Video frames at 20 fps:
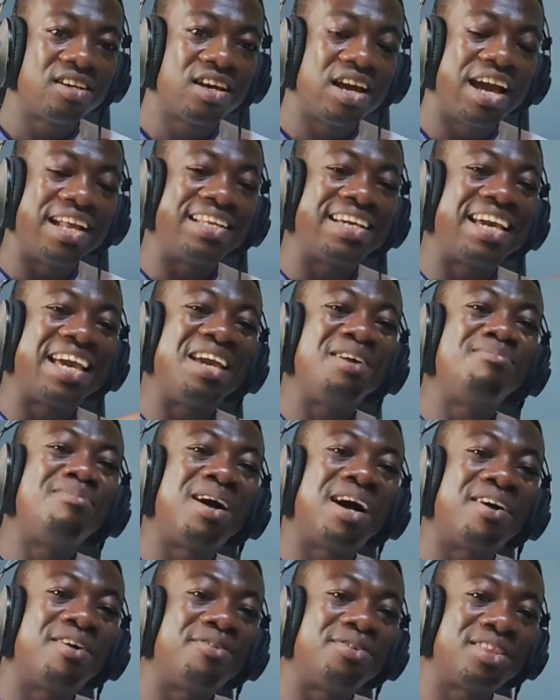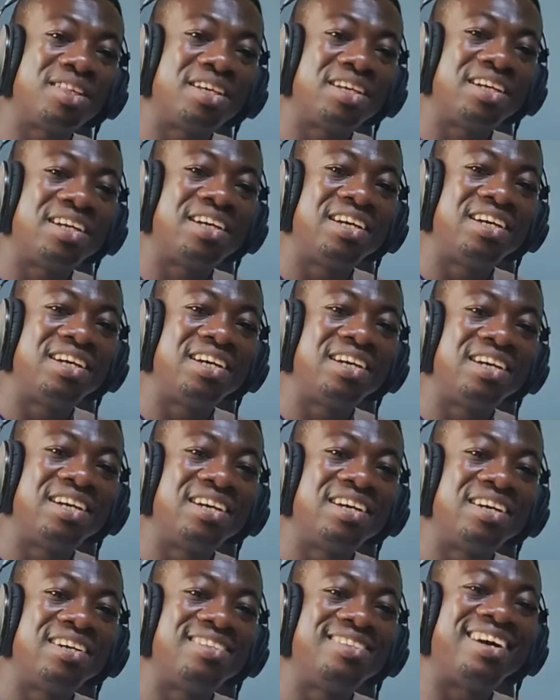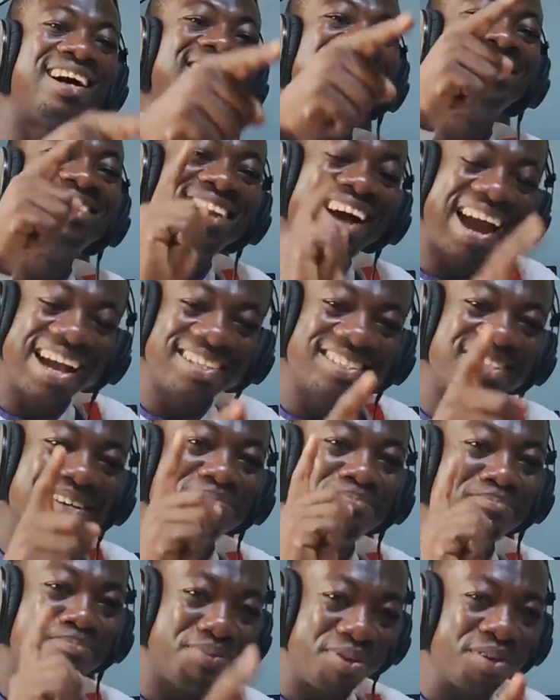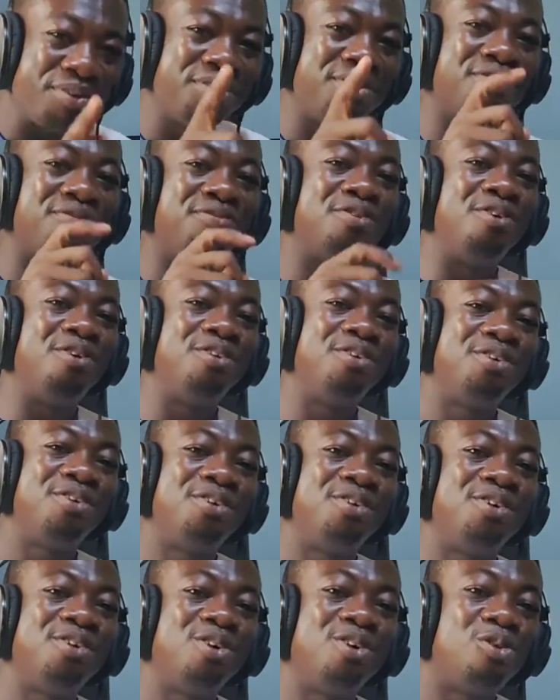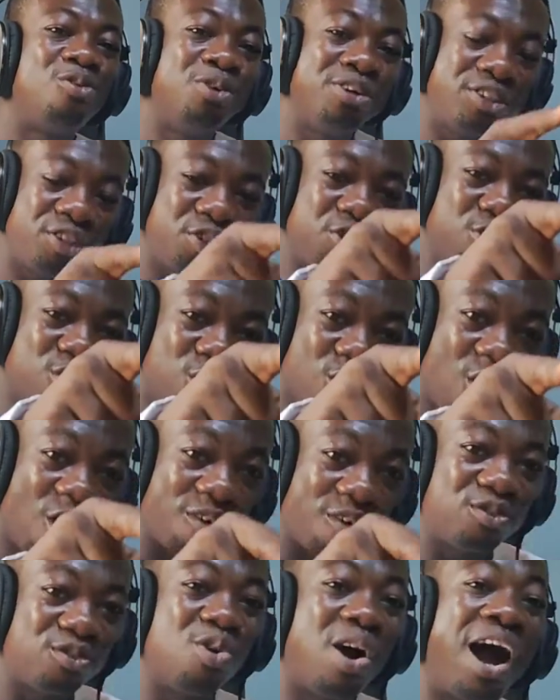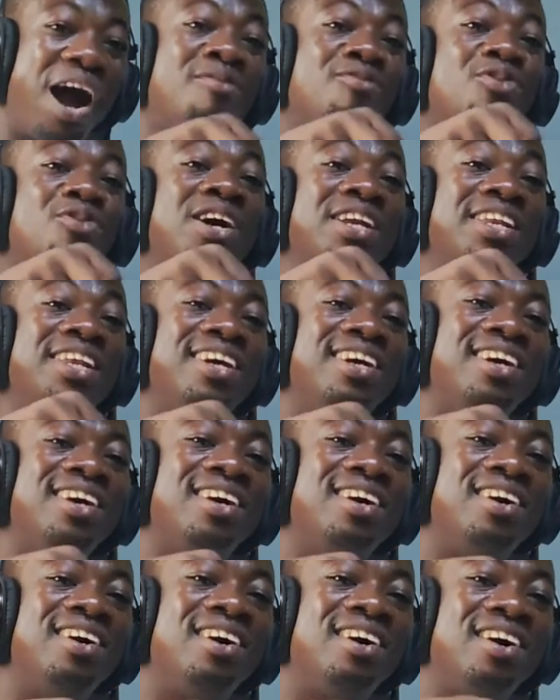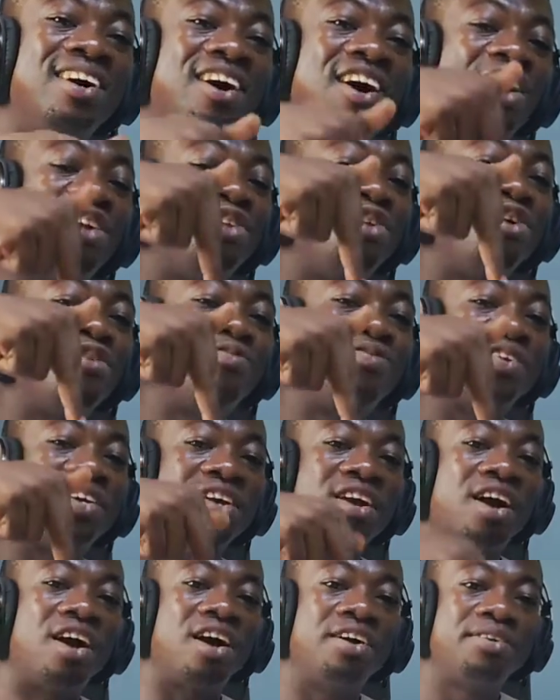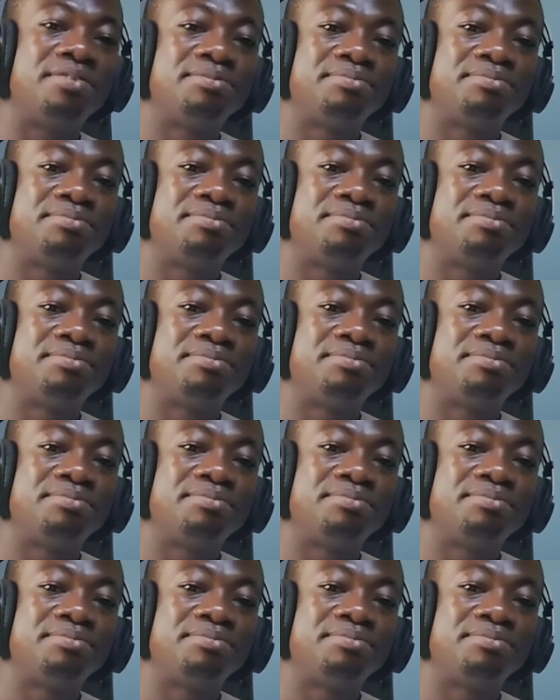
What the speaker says: and came out that nice and beautiful, which you love to have one on your finger.